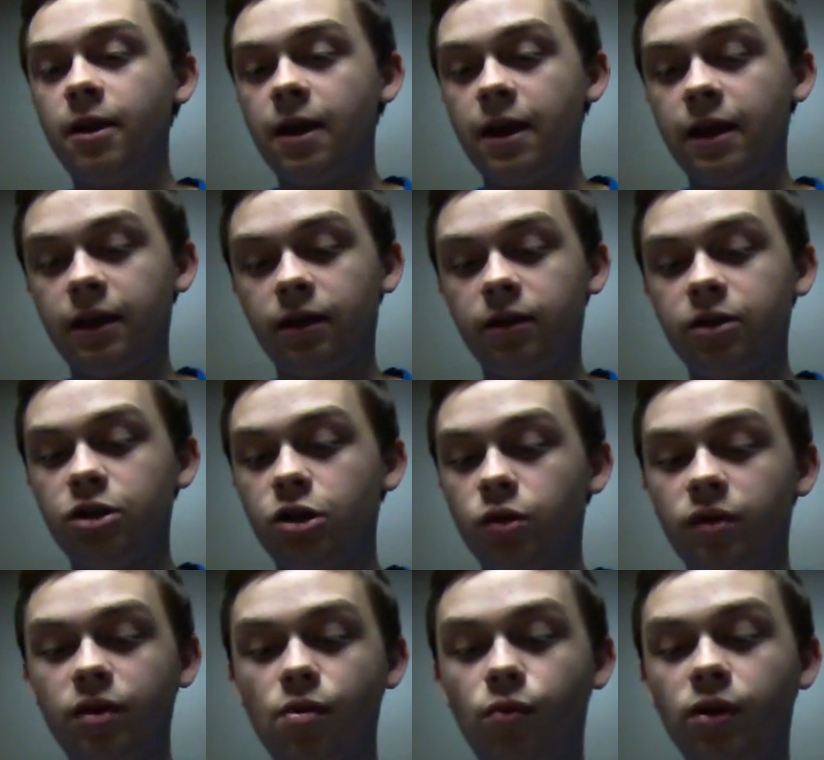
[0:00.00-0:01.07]
And, you
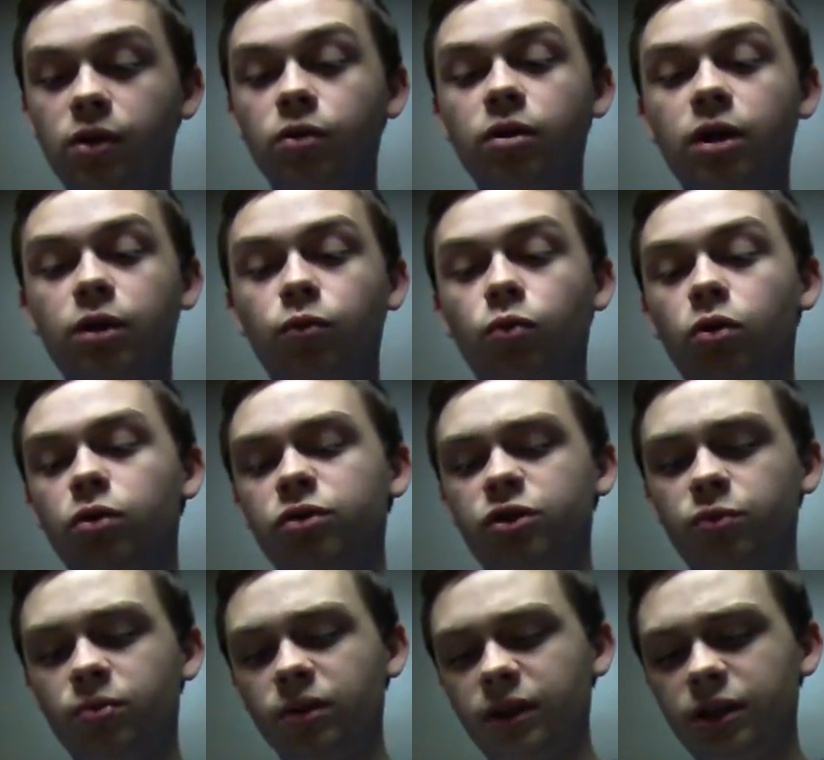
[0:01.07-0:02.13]
know, in the real gun world,
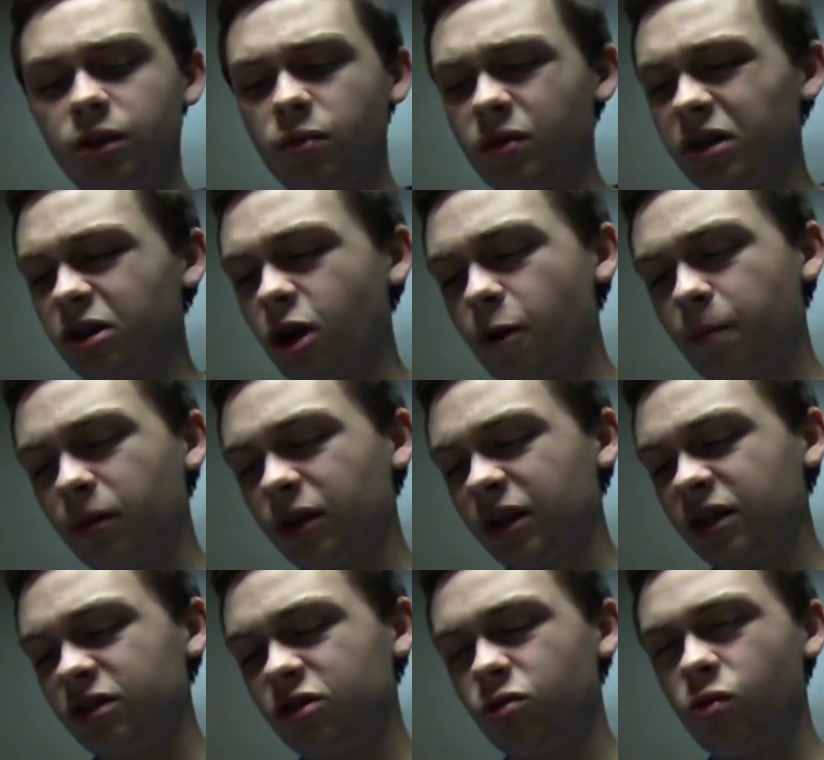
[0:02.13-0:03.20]
you really don't want your upper
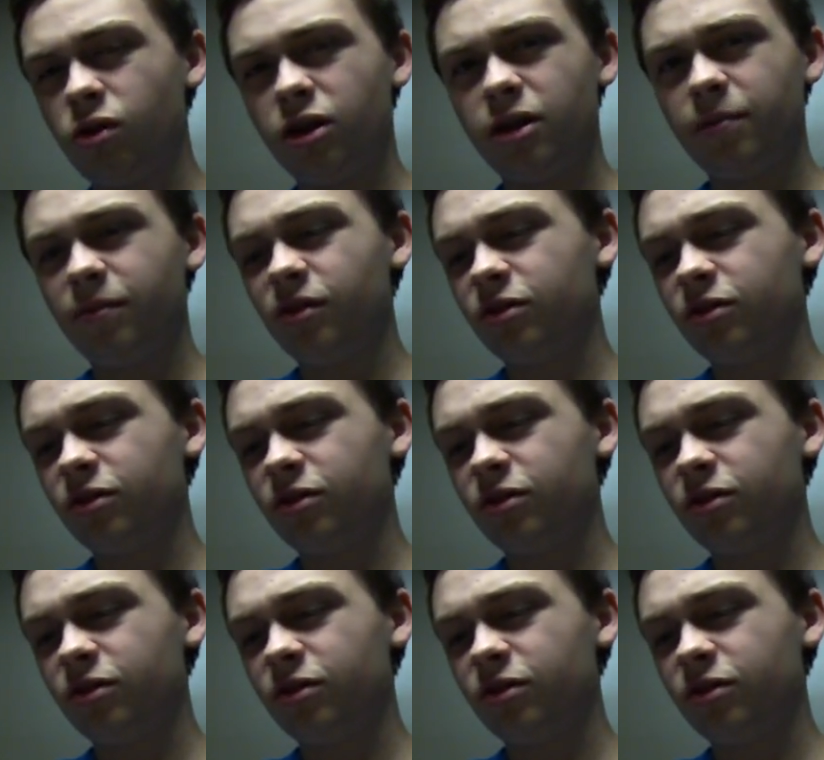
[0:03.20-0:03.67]
getting torn up.